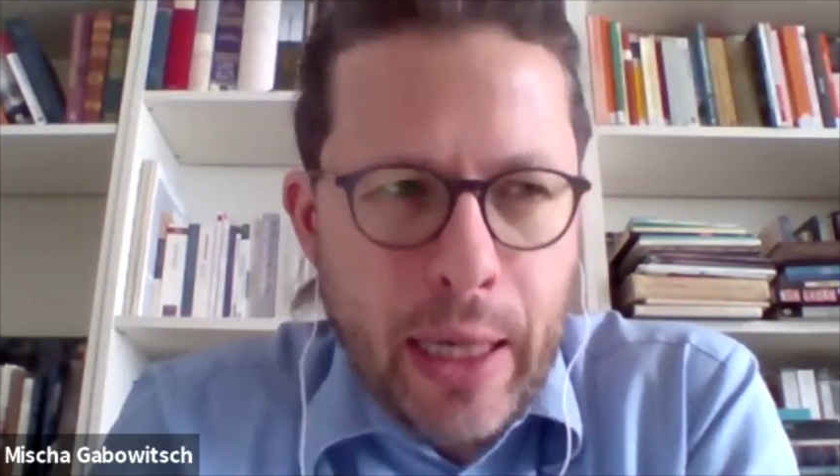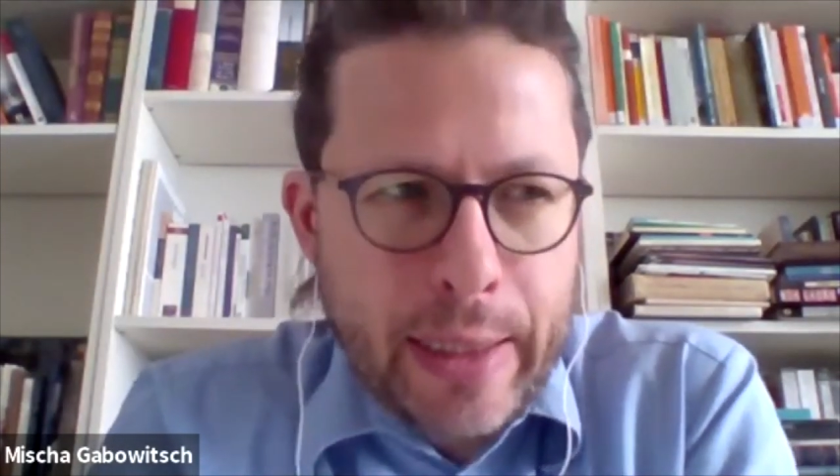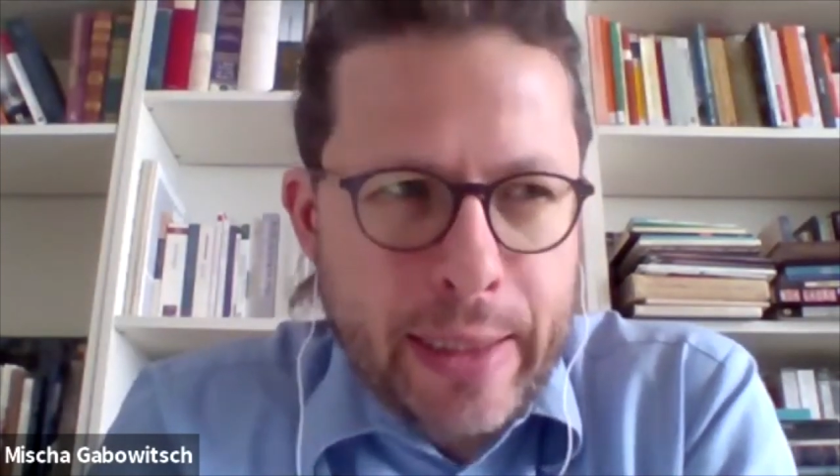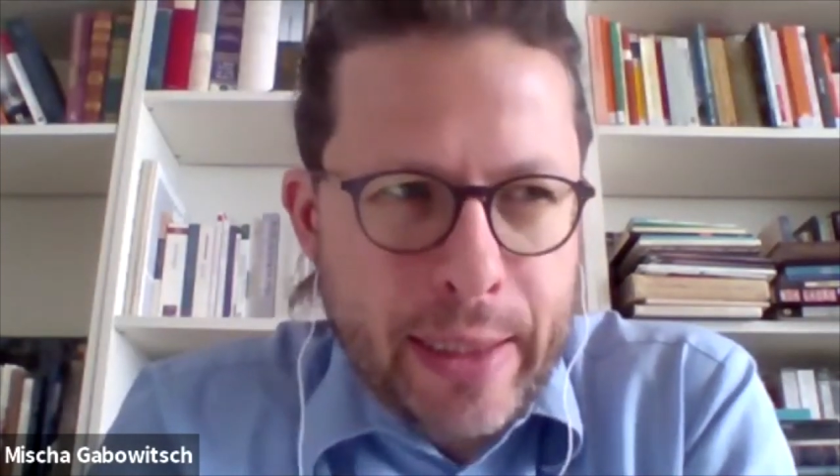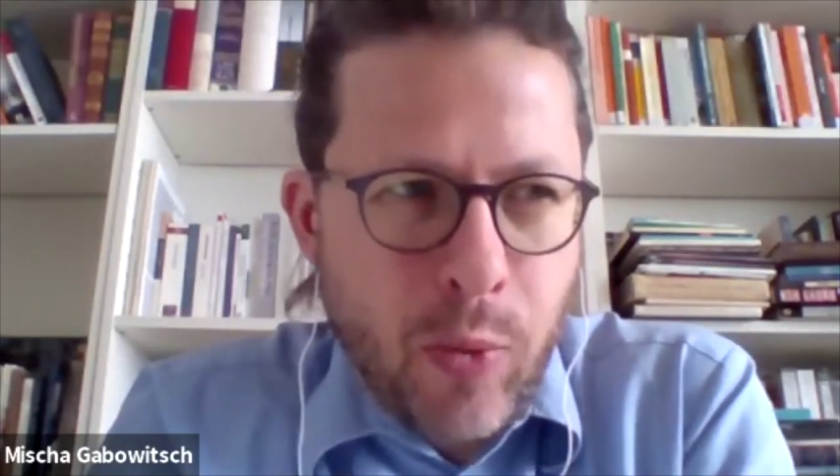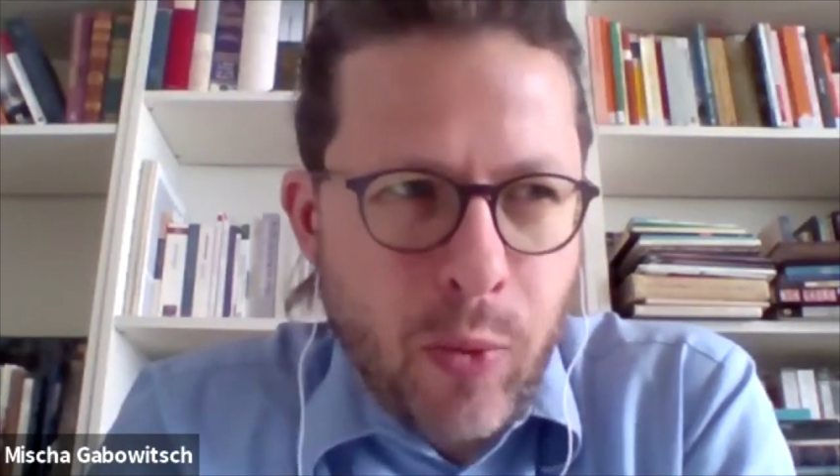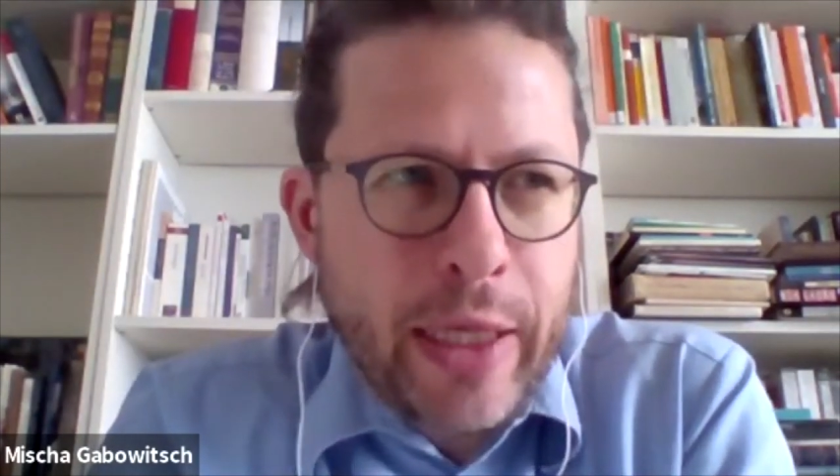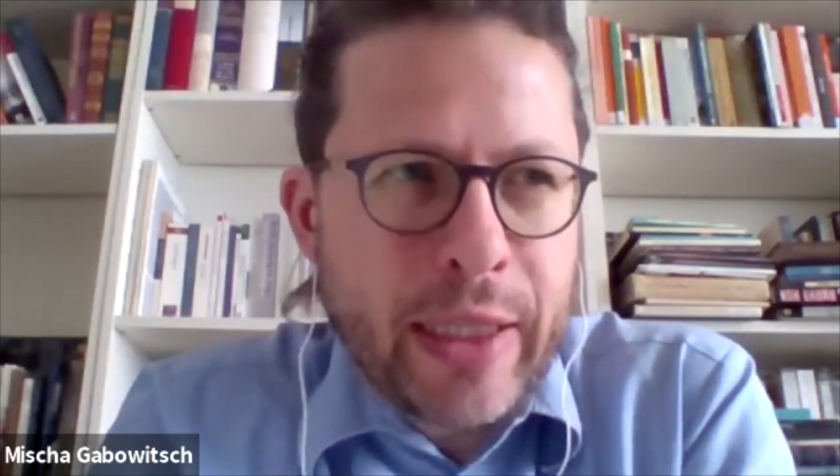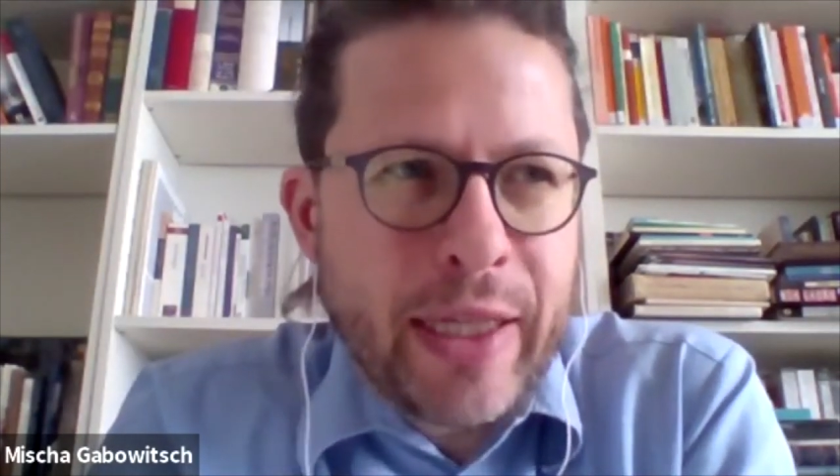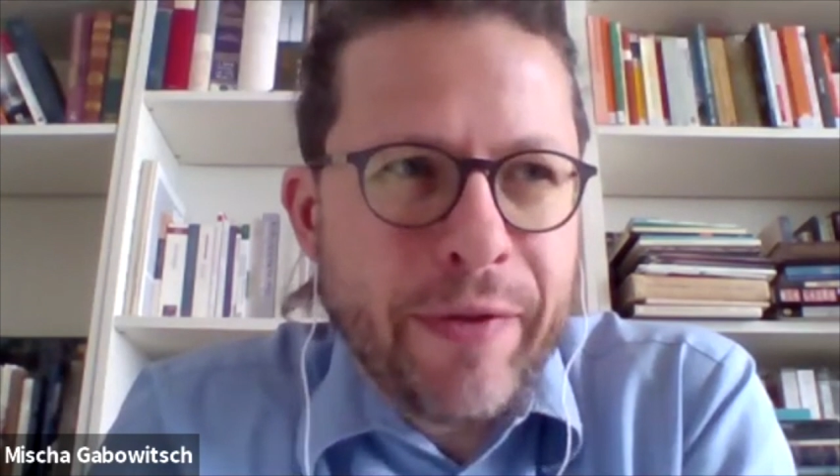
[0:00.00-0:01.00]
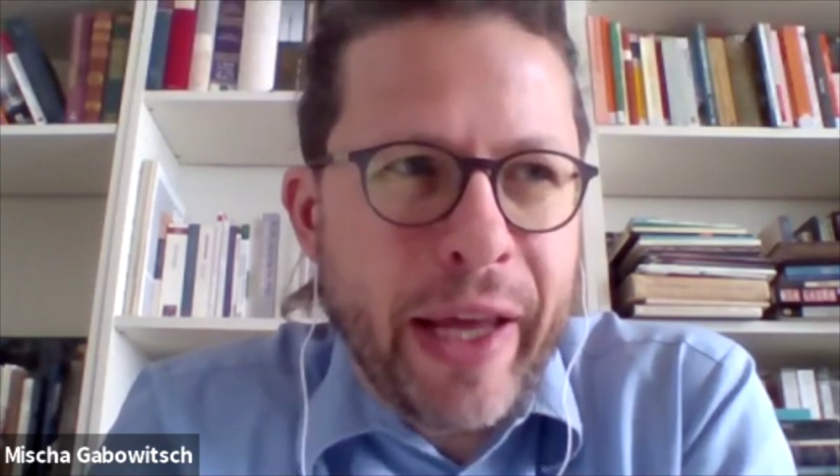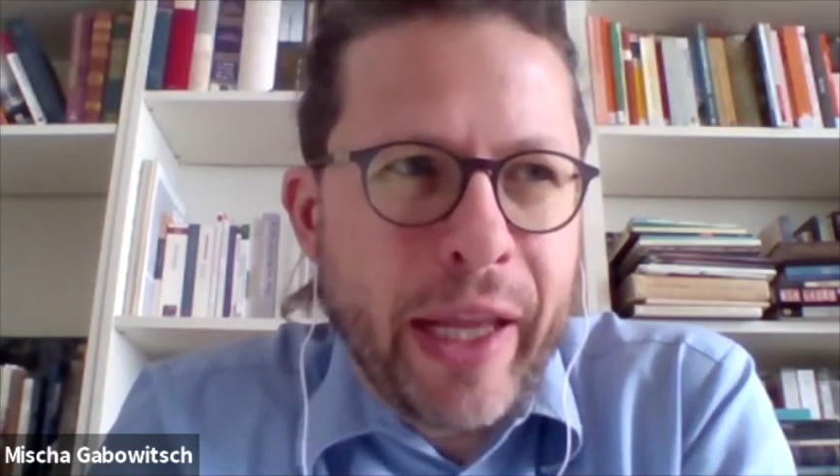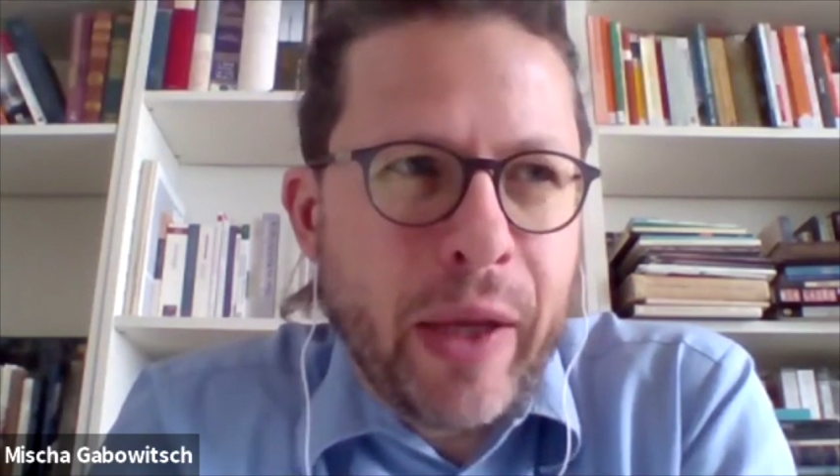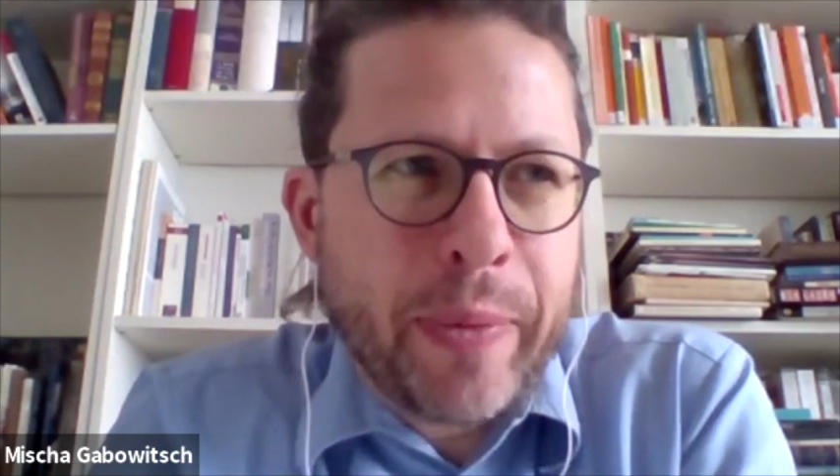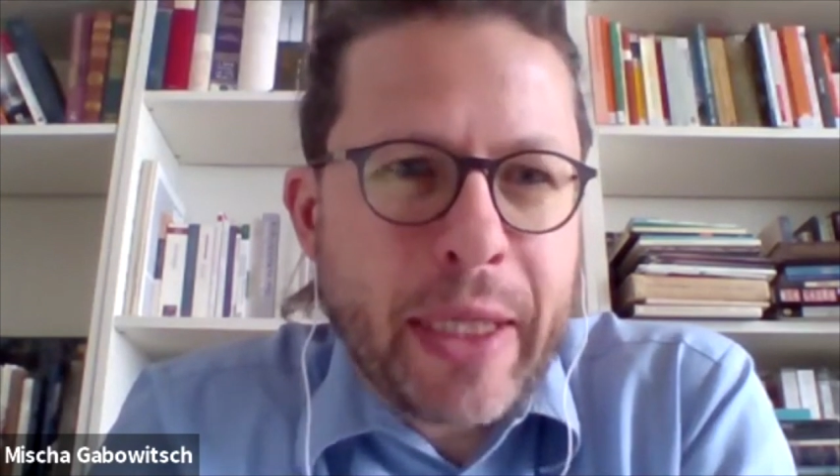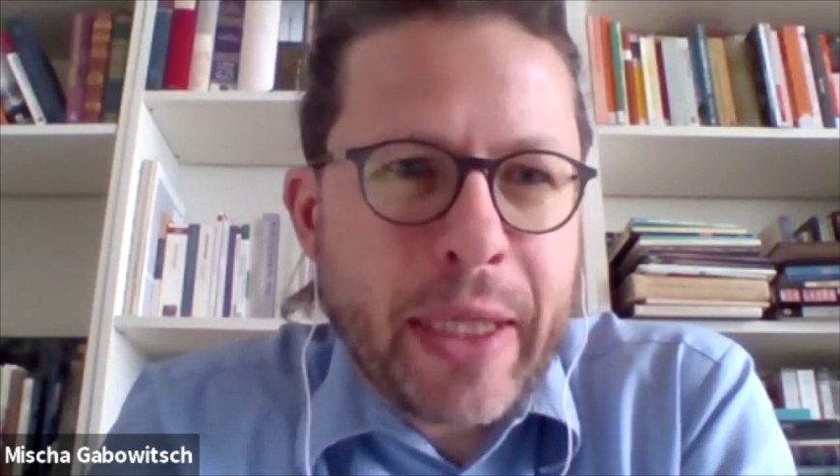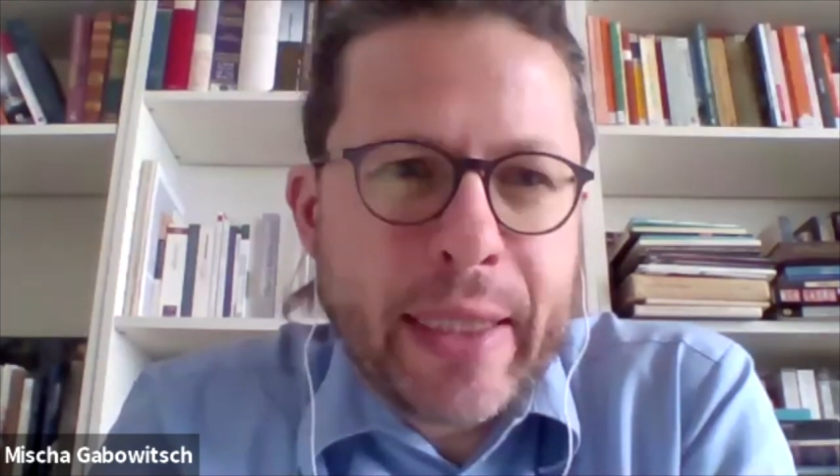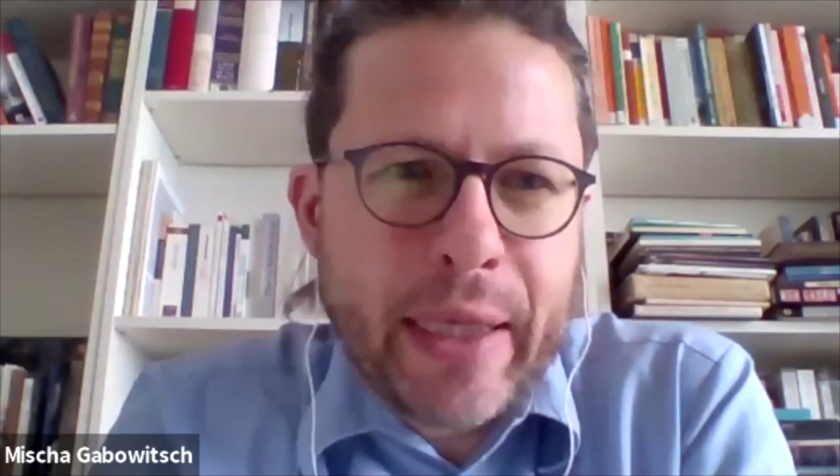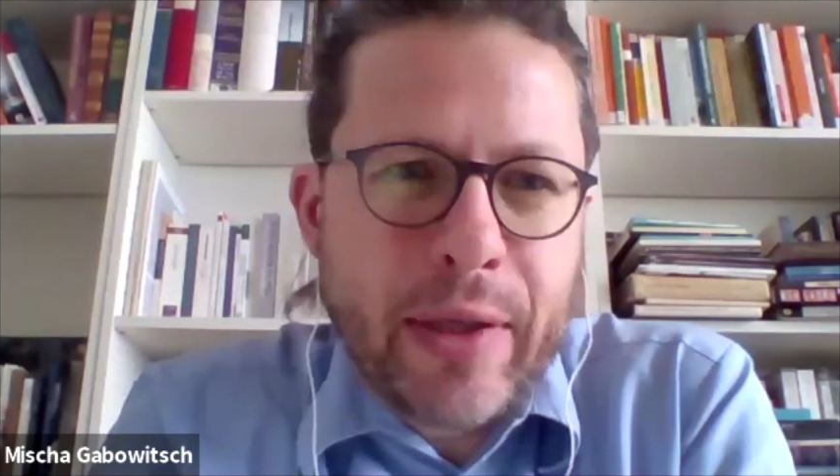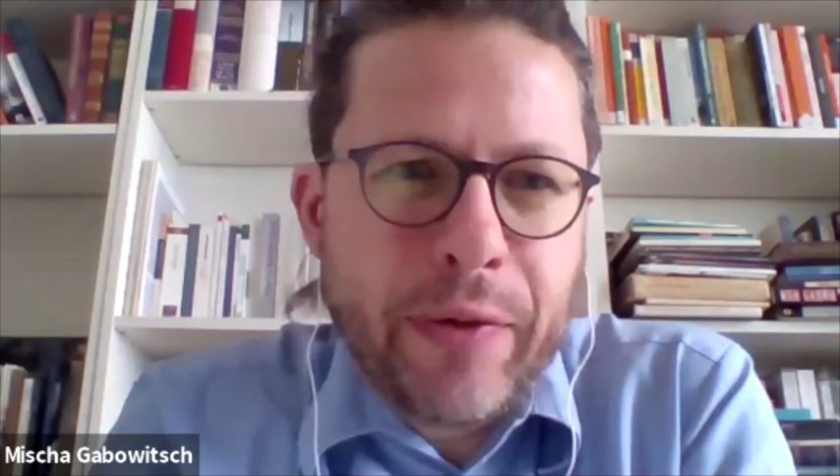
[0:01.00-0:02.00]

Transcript: someone developed a set of